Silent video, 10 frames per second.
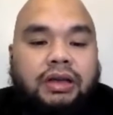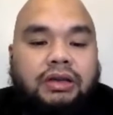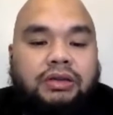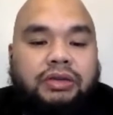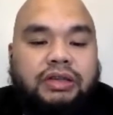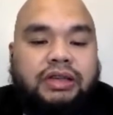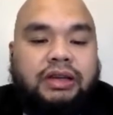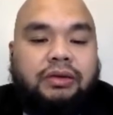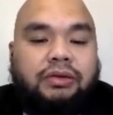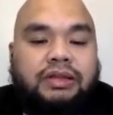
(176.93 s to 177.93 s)
So this
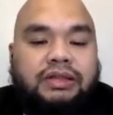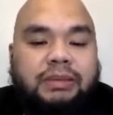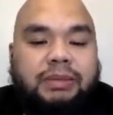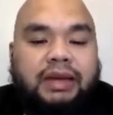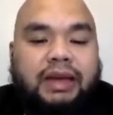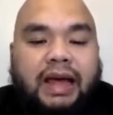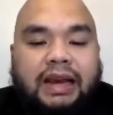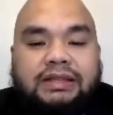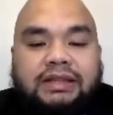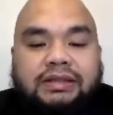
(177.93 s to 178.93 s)
includes the semen
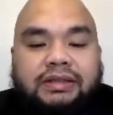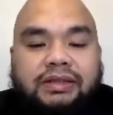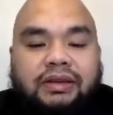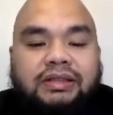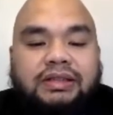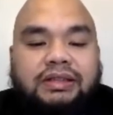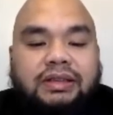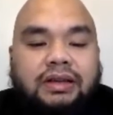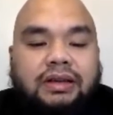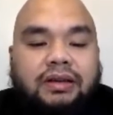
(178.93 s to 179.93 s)
analysis results.
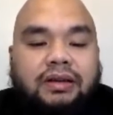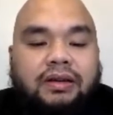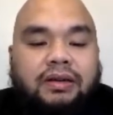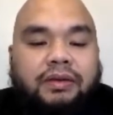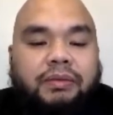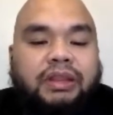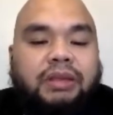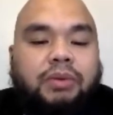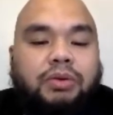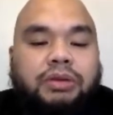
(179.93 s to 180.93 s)
For me, the most